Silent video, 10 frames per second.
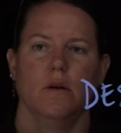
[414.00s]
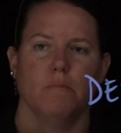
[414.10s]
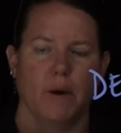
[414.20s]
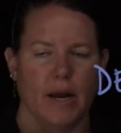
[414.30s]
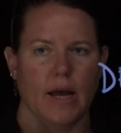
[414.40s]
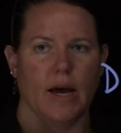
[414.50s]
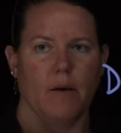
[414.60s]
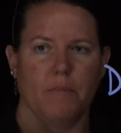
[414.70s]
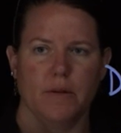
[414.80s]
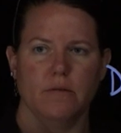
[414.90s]
might
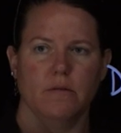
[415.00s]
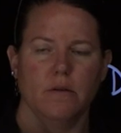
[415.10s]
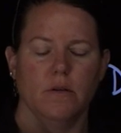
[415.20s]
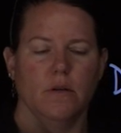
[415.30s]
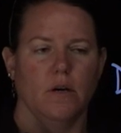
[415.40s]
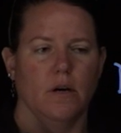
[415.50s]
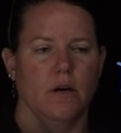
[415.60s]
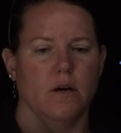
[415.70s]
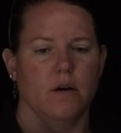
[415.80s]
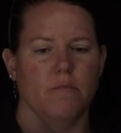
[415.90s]
happen,
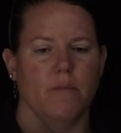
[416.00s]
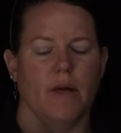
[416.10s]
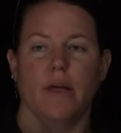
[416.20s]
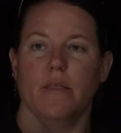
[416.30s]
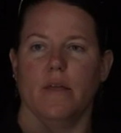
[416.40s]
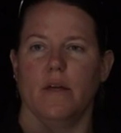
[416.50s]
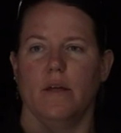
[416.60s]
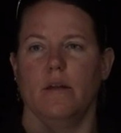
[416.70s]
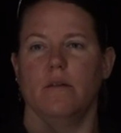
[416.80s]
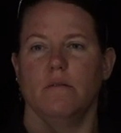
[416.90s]
and
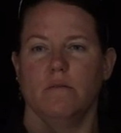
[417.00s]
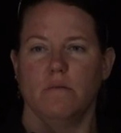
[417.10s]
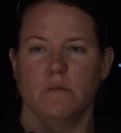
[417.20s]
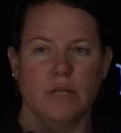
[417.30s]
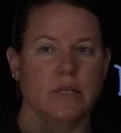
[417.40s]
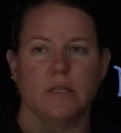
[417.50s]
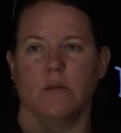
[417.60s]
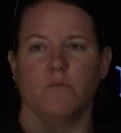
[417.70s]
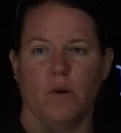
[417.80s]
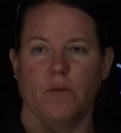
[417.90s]
then
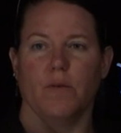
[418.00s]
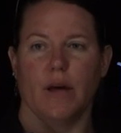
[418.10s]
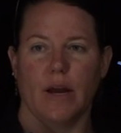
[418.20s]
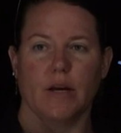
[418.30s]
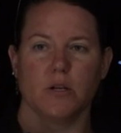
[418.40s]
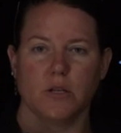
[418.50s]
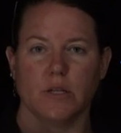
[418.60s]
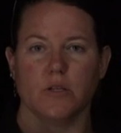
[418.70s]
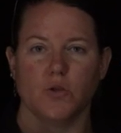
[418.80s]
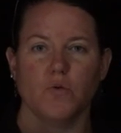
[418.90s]
testing whether that
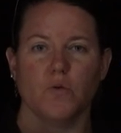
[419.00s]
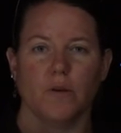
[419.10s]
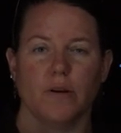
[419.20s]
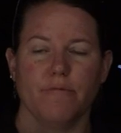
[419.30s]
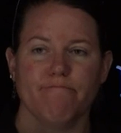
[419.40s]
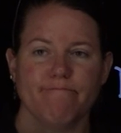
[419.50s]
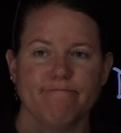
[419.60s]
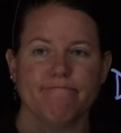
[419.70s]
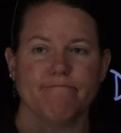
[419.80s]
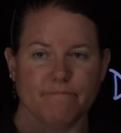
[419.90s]
actually is true or not.
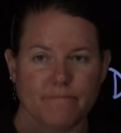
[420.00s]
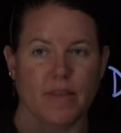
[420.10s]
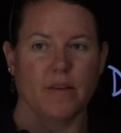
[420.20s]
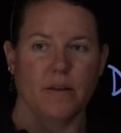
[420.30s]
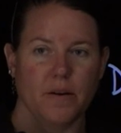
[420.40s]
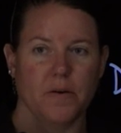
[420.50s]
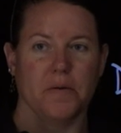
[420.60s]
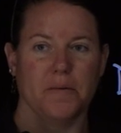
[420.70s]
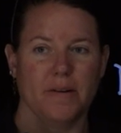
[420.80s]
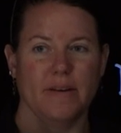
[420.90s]

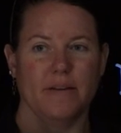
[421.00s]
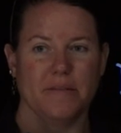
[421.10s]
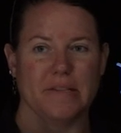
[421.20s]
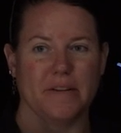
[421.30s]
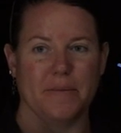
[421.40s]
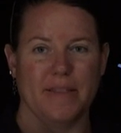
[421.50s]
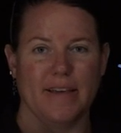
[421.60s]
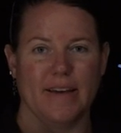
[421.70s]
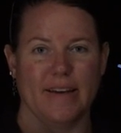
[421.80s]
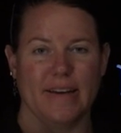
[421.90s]
All right, we'll talk about
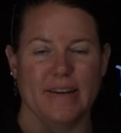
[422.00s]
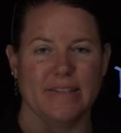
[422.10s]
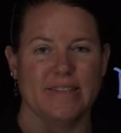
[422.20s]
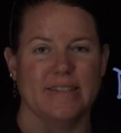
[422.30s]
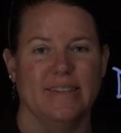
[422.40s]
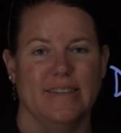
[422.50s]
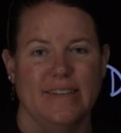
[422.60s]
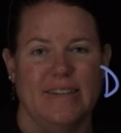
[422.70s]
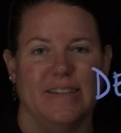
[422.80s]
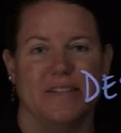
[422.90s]
that next.
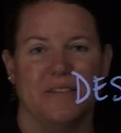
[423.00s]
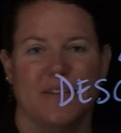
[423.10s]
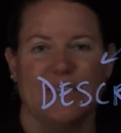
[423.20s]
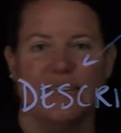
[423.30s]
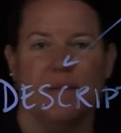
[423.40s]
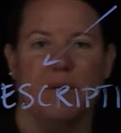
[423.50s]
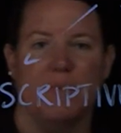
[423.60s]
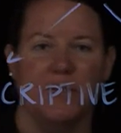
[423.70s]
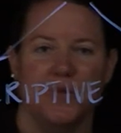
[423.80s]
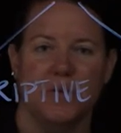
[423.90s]
Until next time, I
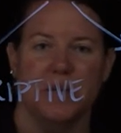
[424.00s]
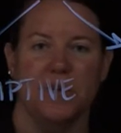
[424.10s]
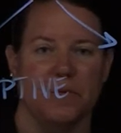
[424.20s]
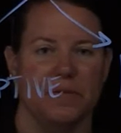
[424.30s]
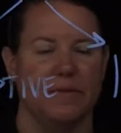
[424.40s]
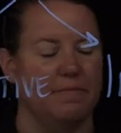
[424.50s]
bid you adieu.